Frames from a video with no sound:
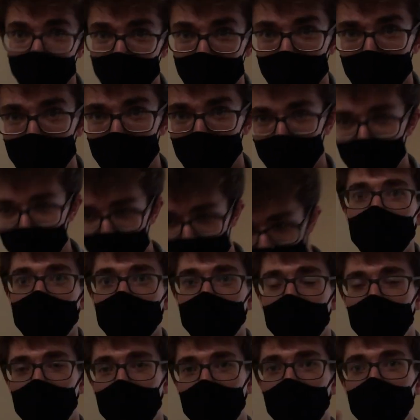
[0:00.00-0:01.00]
in for.
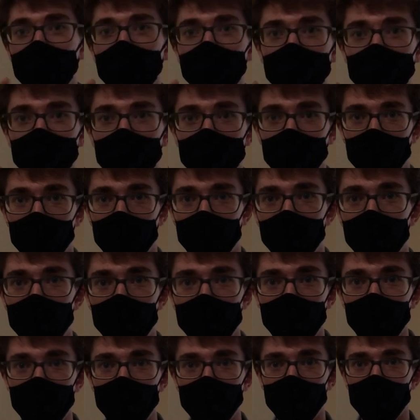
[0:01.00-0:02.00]
I
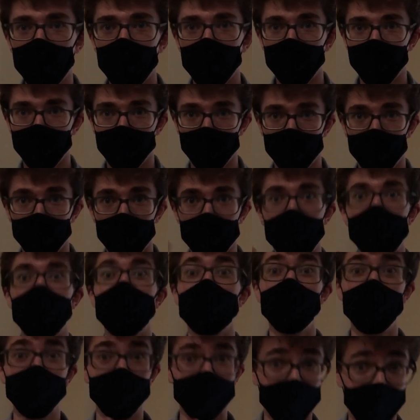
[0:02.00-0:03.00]
heard the
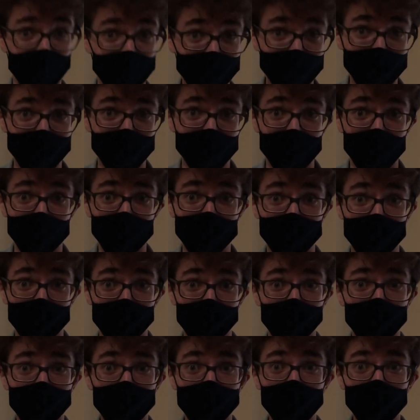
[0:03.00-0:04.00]
name
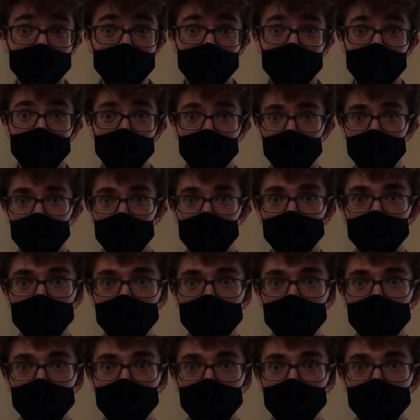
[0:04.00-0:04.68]
Snallygaster, and I'm